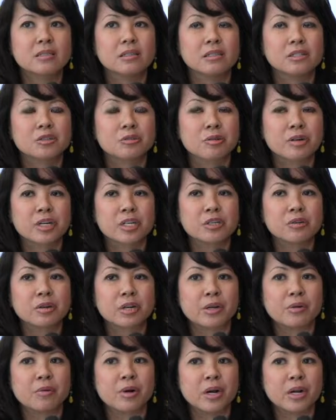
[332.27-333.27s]
in
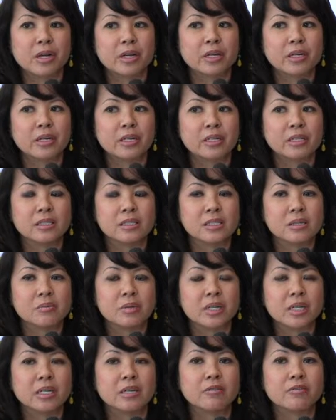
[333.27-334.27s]
2021 and
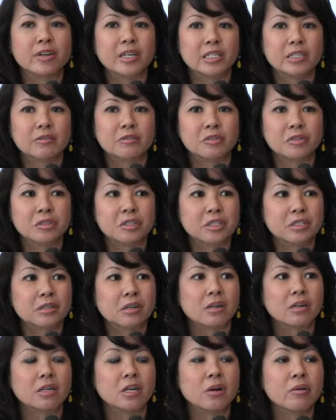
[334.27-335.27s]
submitting to festivals and
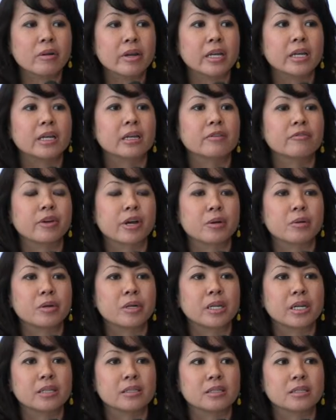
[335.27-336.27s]
not knowing if I
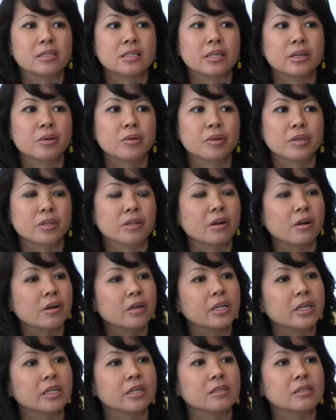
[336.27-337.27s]
would get to see it with an
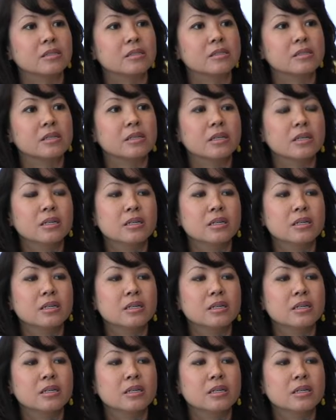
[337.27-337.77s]
audience.